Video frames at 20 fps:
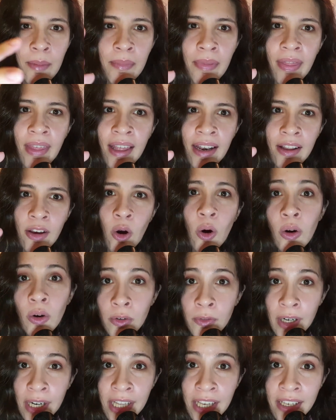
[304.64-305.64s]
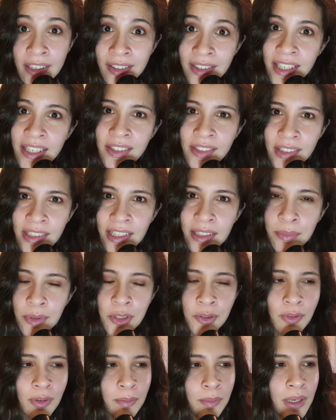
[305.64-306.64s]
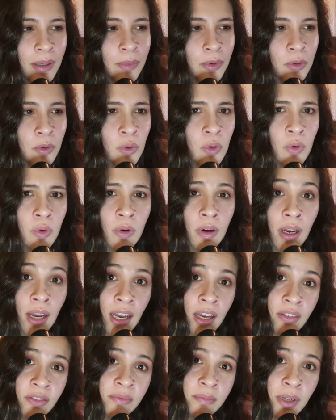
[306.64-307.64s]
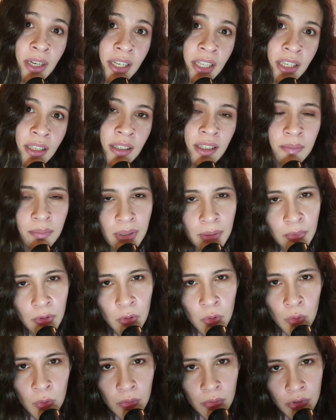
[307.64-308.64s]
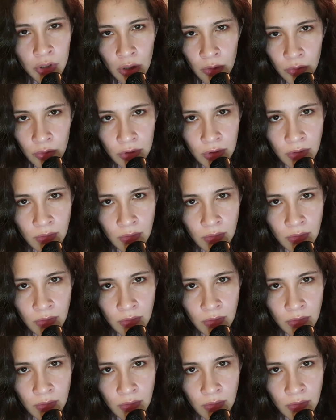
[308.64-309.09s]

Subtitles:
that already existed between people who have money and people who don't,